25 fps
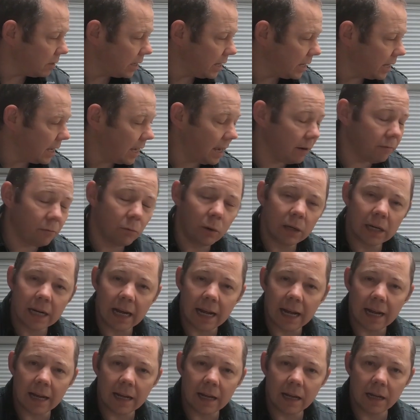really careful with
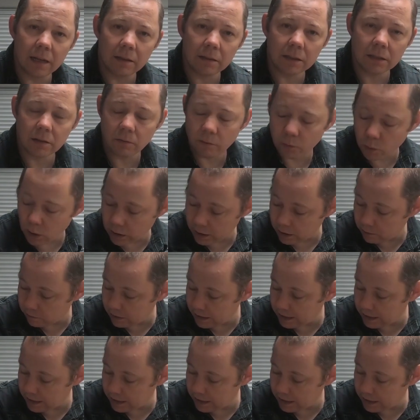that. And so one of the